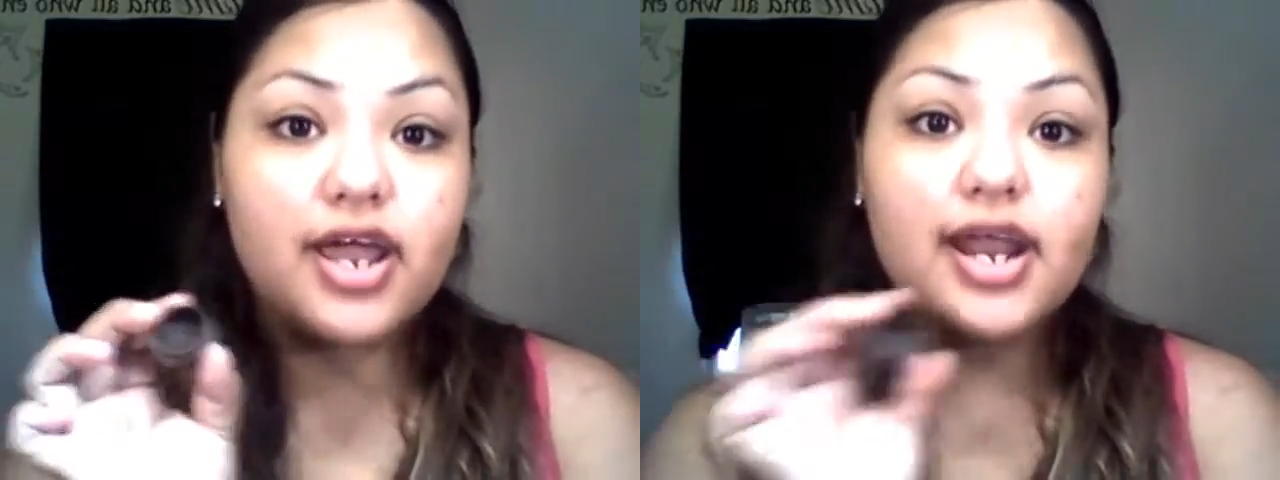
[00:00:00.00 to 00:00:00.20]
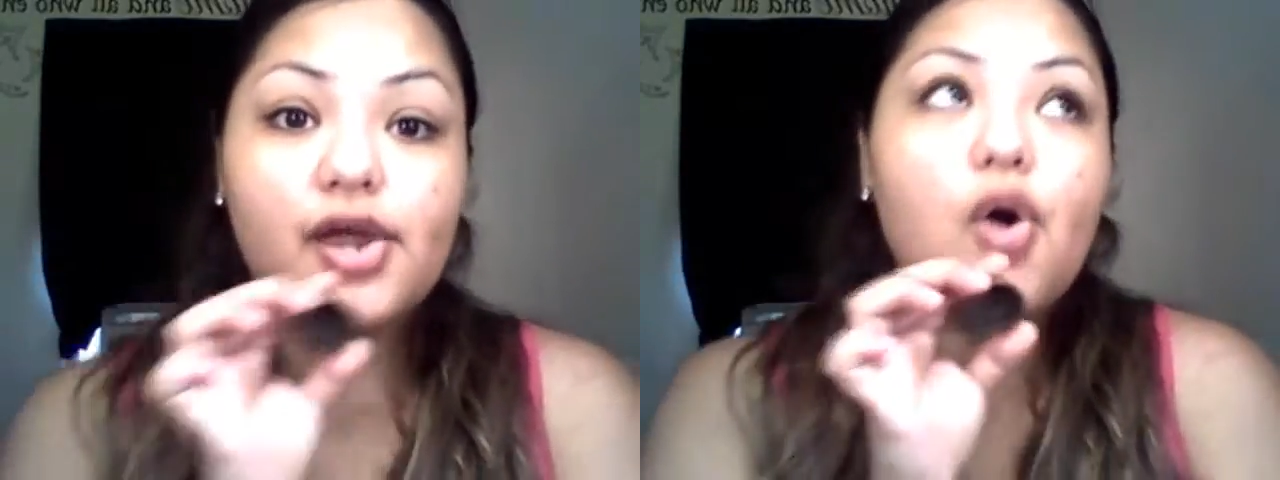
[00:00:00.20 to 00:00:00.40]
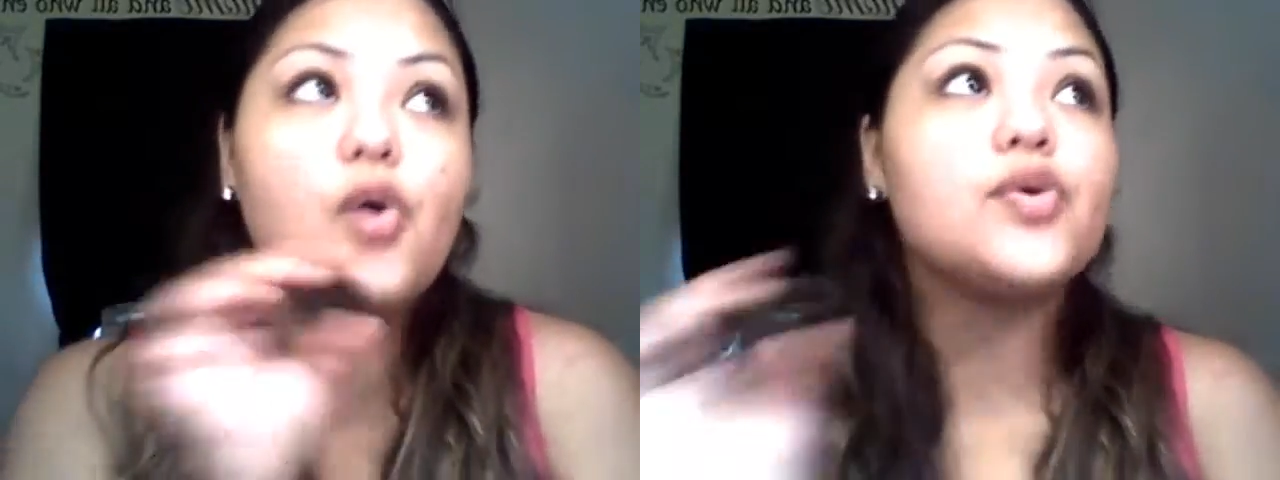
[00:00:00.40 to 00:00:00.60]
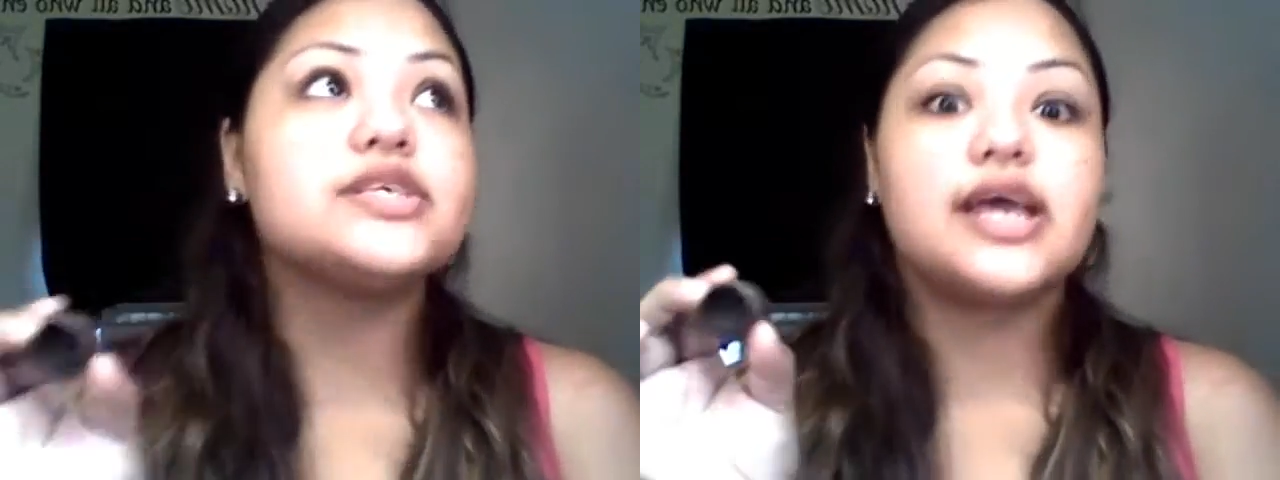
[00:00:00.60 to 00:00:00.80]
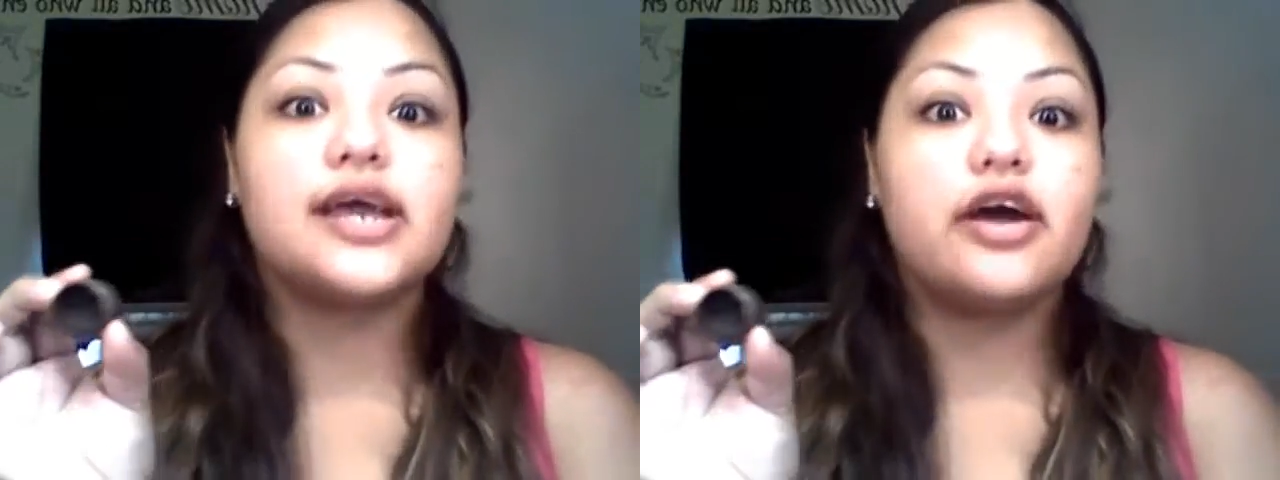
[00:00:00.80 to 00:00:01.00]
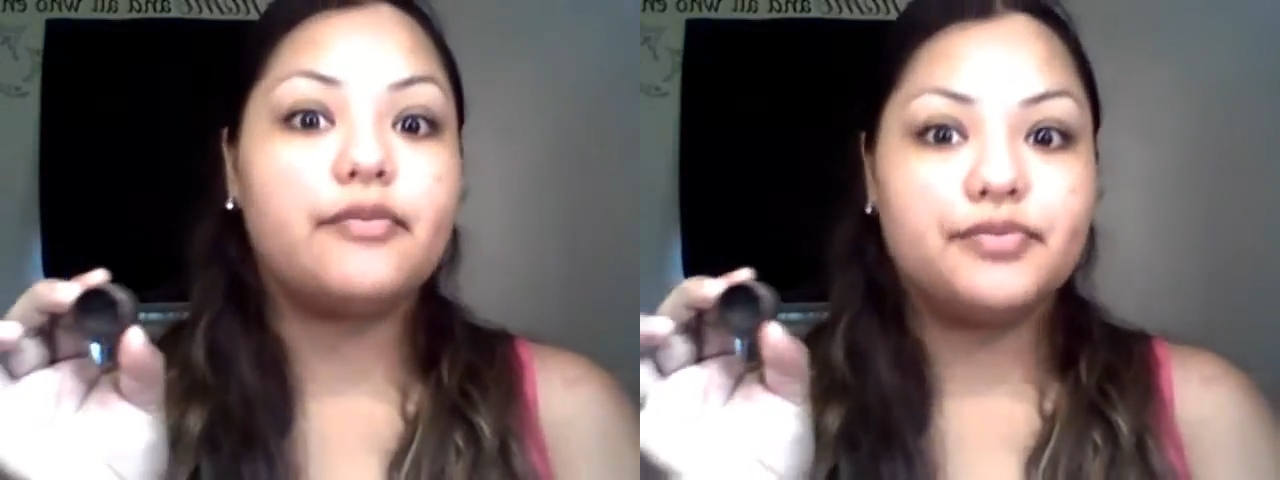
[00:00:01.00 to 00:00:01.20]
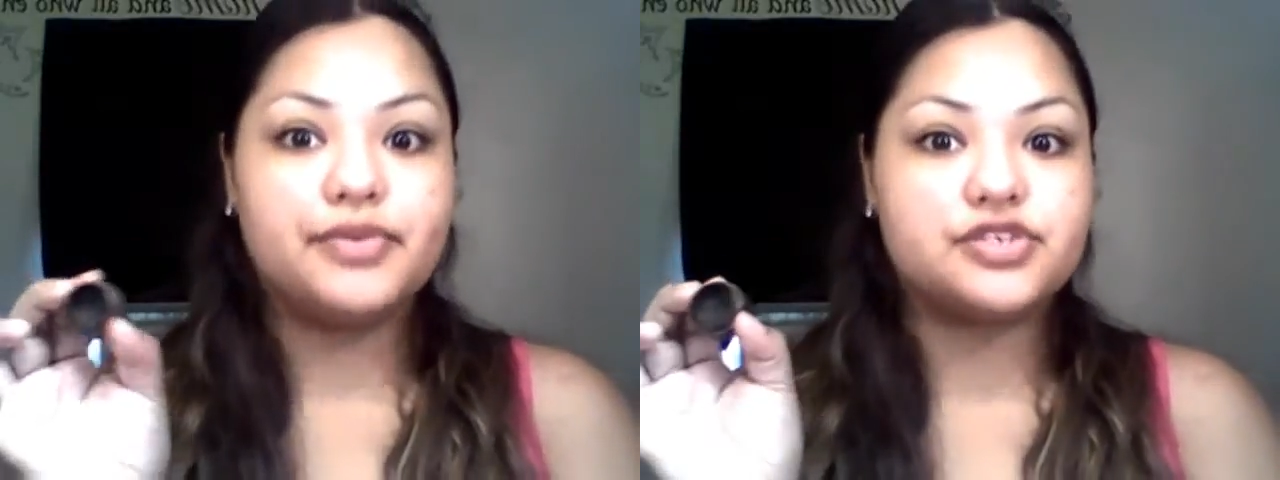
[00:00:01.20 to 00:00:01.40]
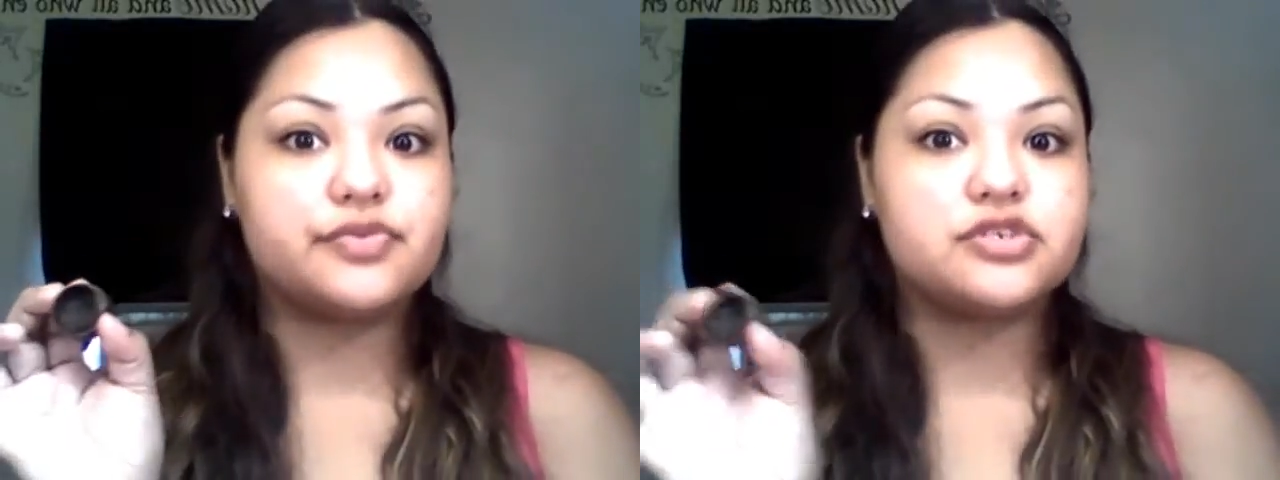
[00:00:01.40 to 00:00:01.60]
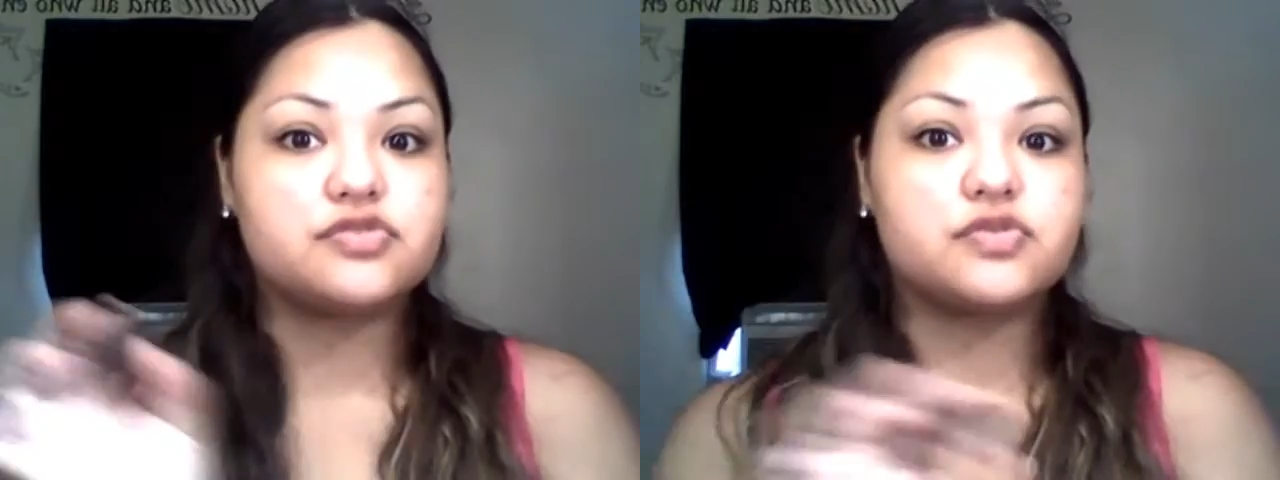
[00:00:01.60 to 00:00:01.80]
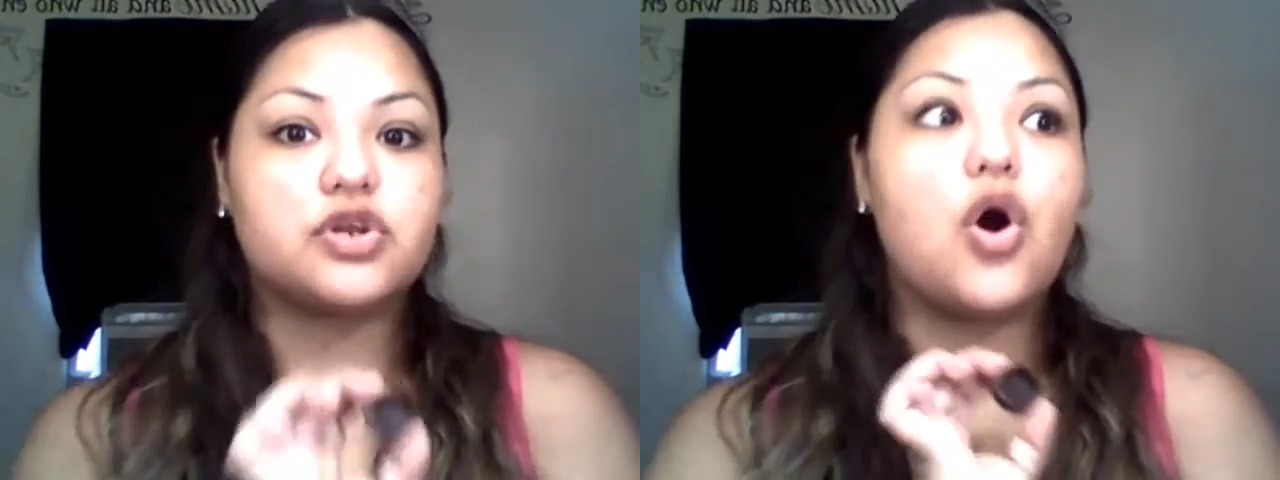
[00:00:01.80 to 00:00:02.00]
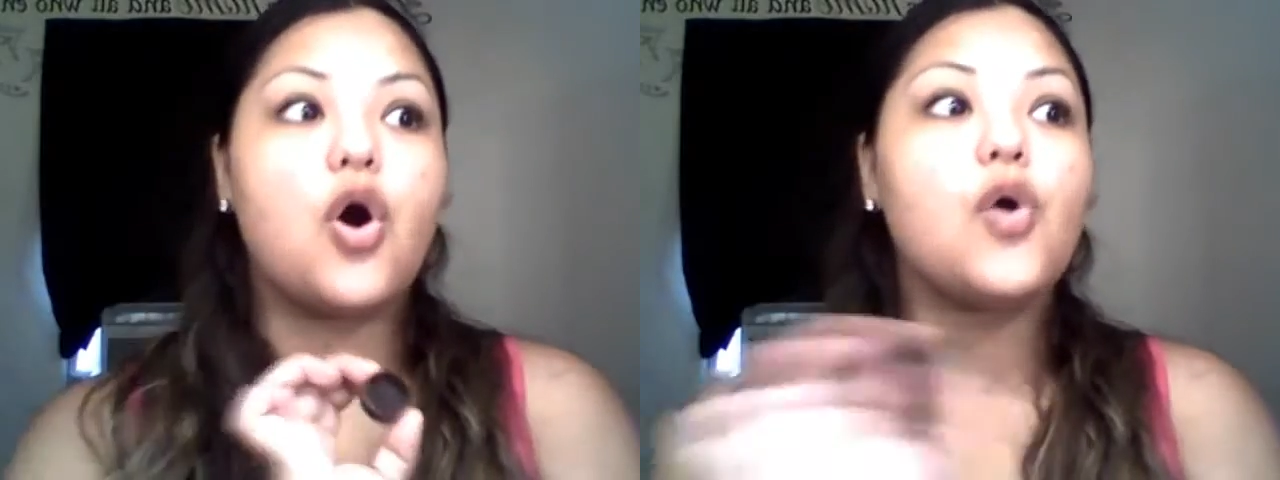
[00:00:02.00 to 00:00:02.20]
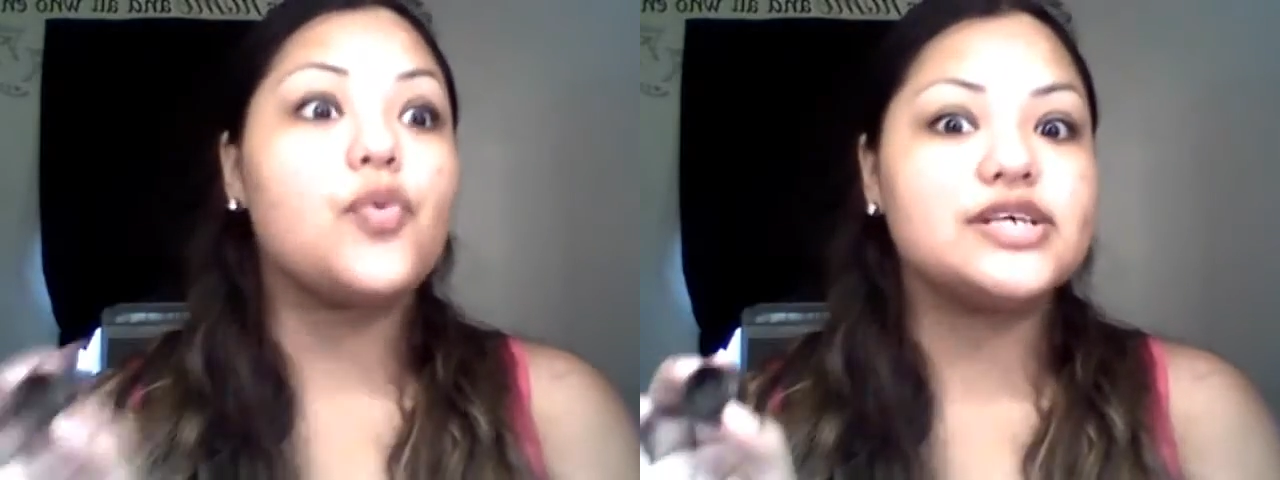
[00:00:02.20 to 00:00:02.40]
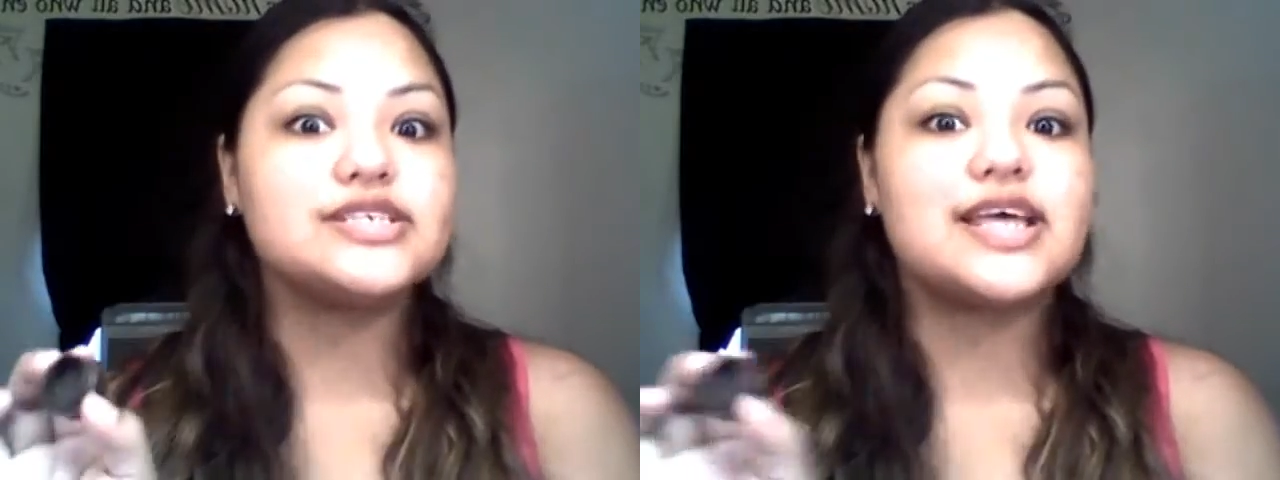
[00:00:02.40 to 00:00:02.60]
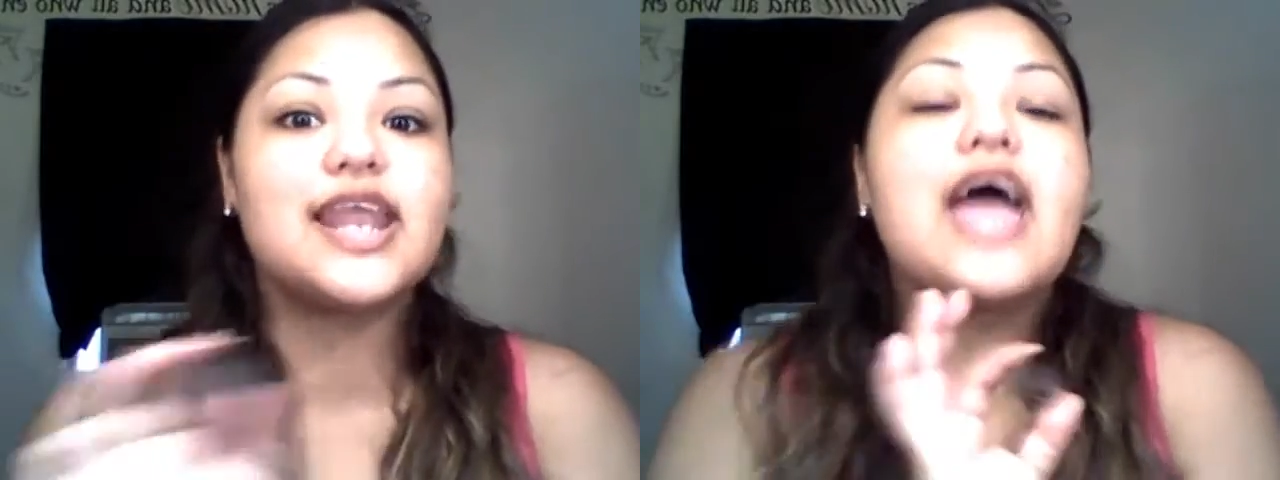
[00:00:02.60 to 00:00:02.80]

and I always get compliments with this one, always. And